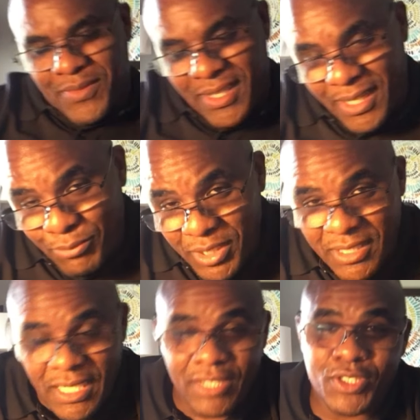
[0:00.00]
I'm
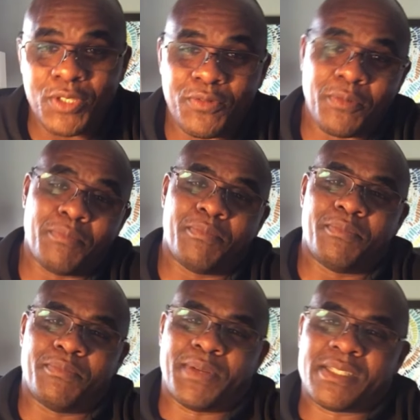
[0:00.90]
reaching out to you from
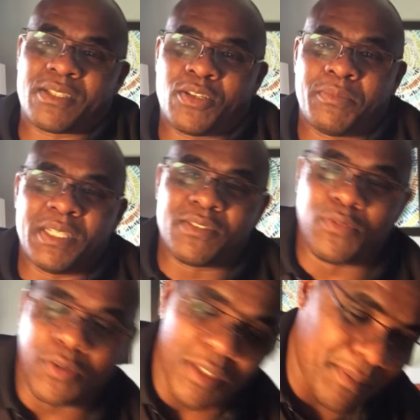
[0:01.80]
Pensacola Beach,
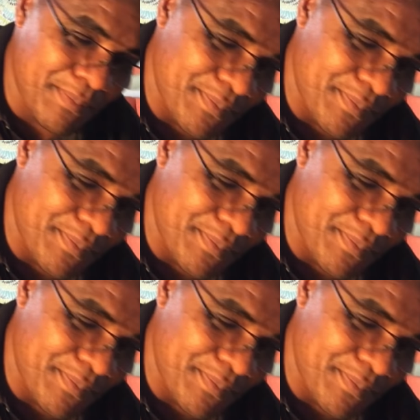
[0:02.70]
Florida.